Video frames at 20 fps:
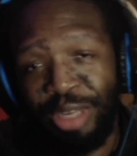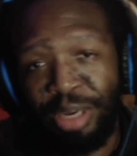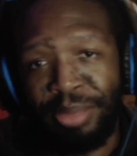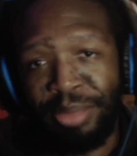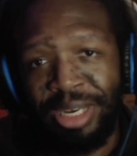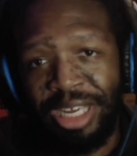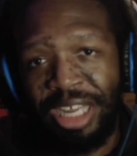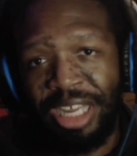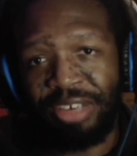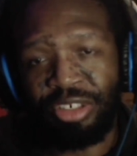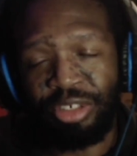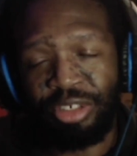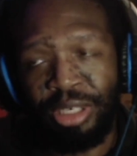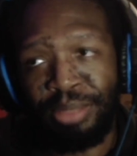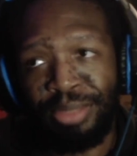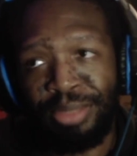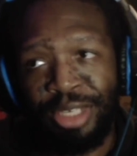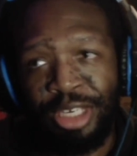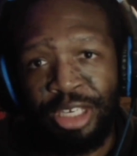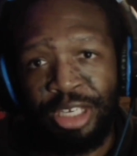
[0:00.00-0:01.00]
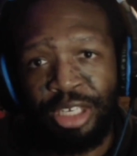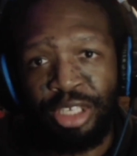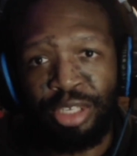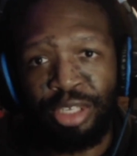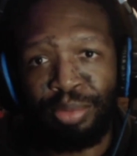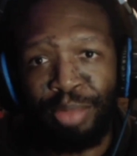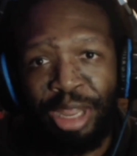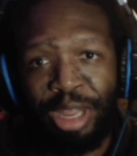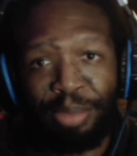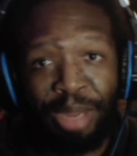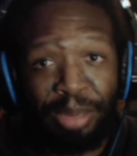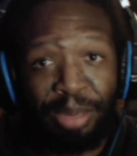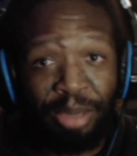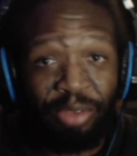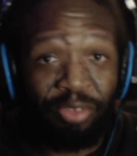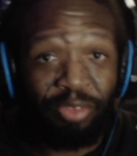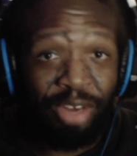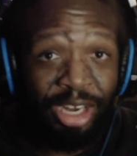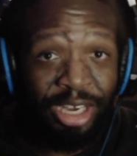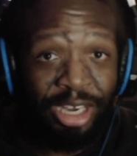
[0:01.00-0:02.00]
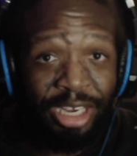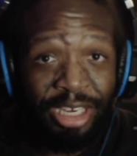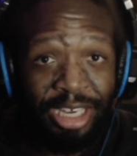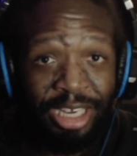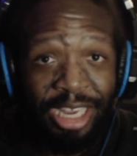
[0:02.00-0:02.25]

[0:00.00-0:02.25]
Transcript: on my live streams is made by my friend